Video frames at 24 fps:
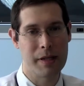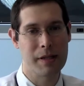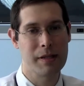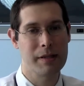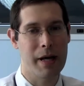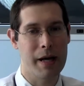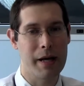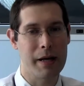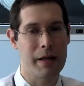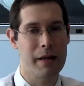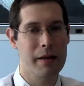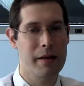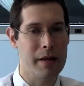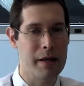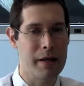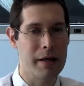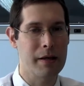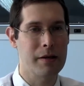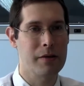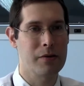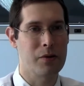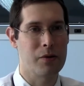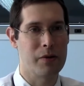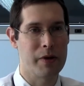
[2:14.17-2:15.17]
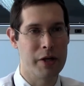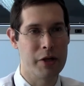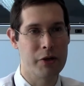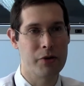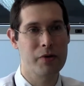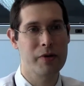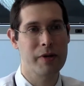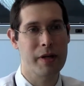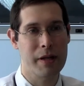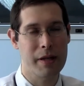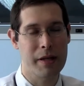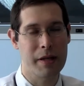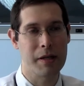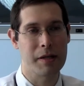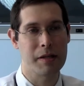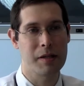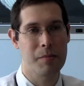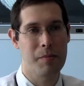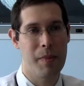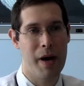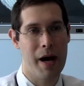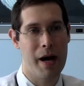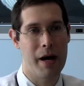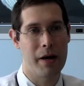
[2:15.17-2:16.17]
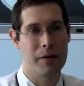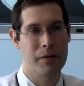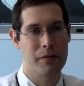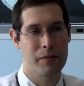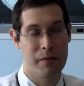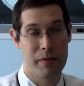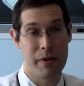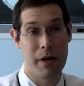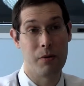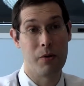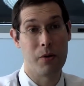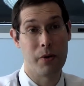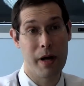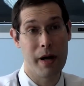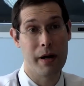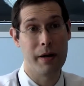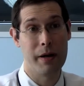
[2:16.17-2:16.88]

exciting things or interesting things about their own